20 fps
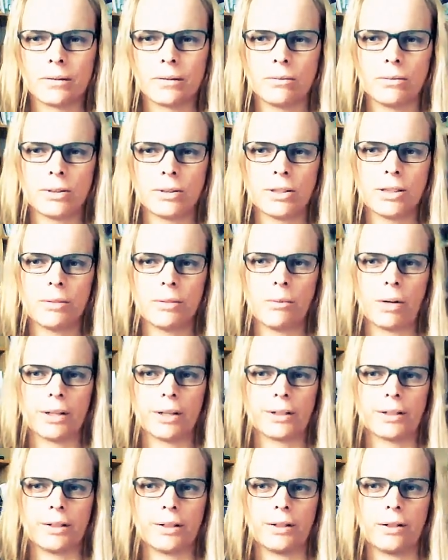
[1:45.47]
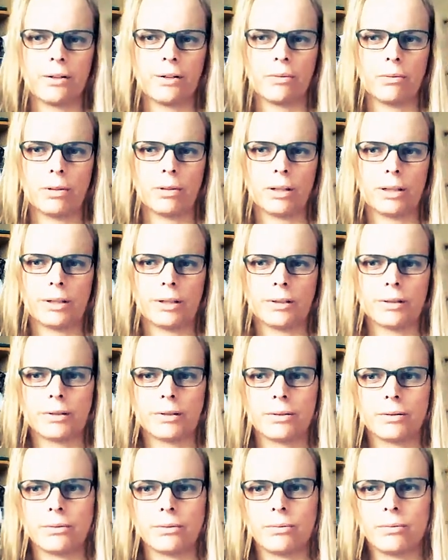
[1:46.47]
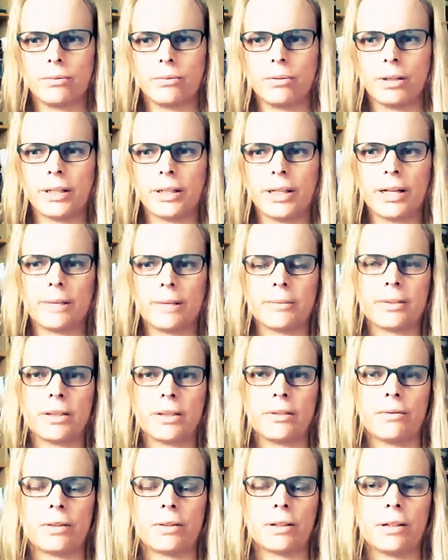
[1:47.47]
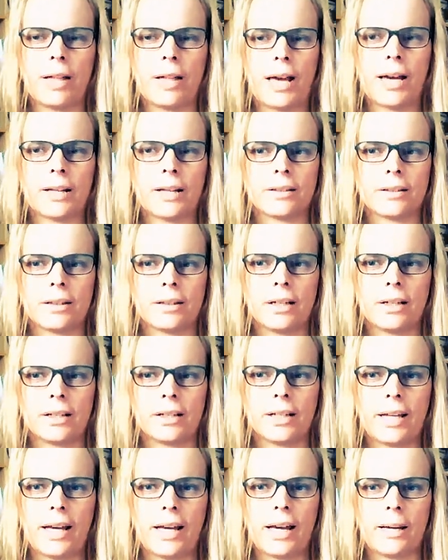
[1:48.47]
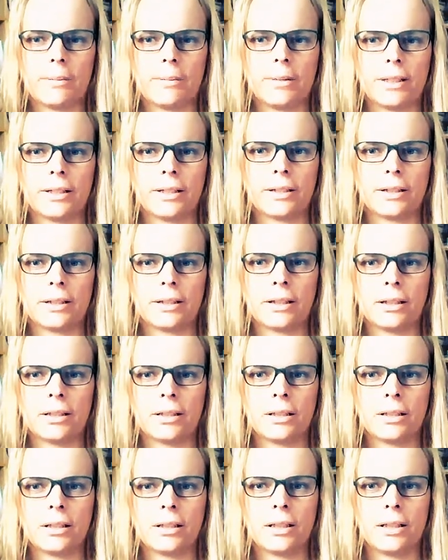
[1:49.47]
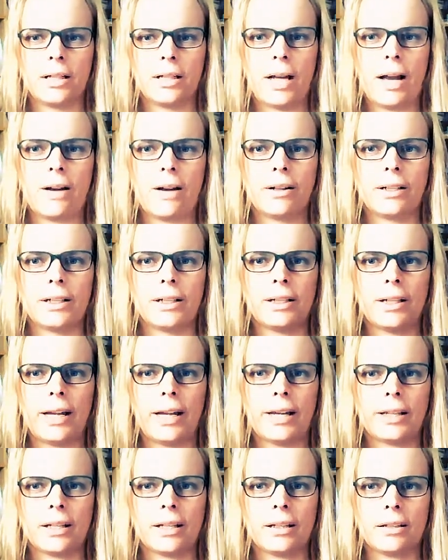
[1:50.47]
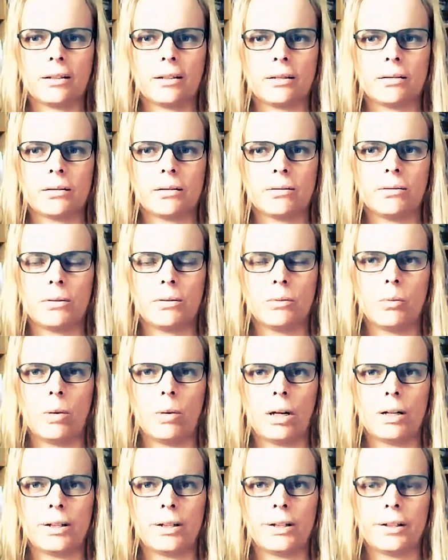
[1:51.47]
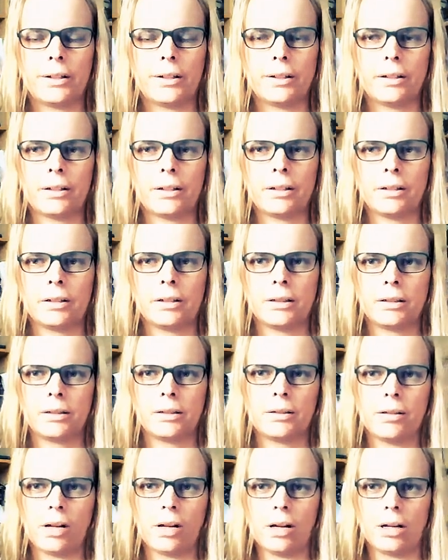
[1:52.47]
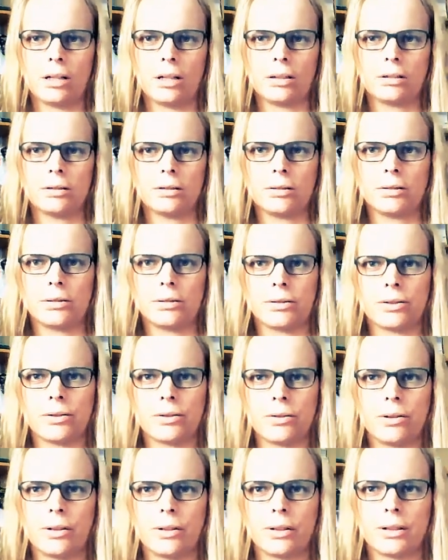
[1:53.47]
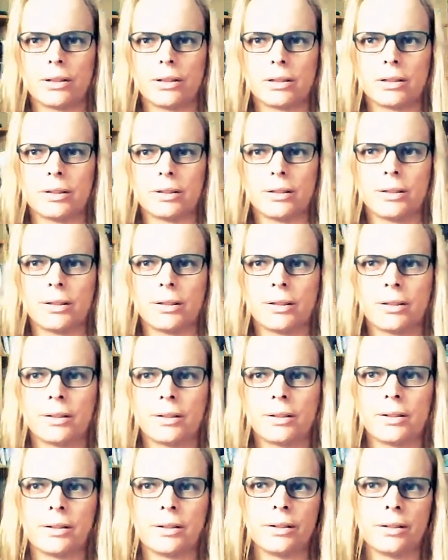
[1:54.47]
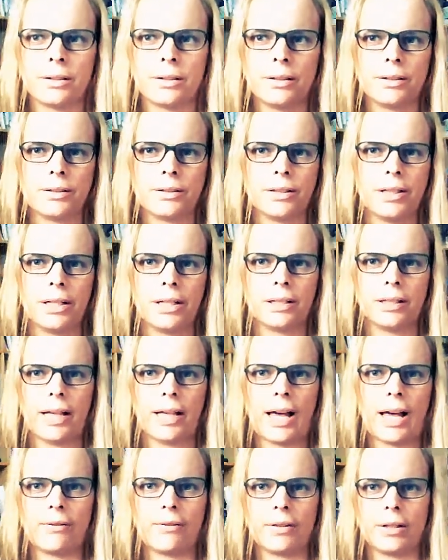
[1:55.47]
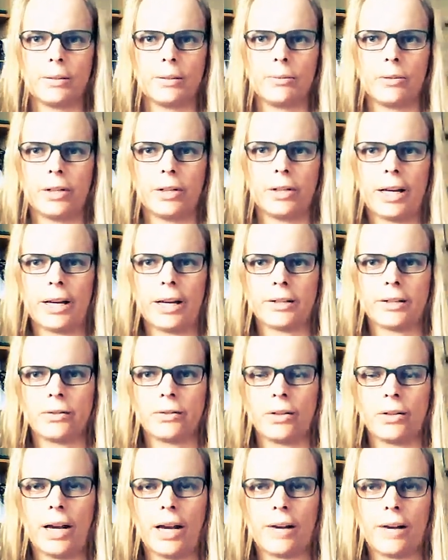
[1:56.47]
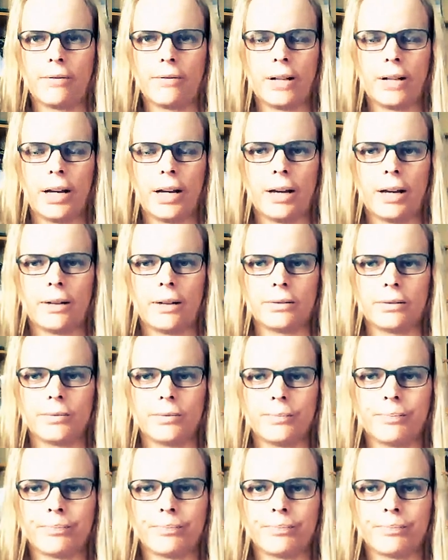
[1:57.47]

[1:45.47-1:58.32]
What she wanted to know was, would he get himself a glass out of the cabinet? And how did he like it? With water? Tall or short? She didn't laugh at him when he asked for half and half.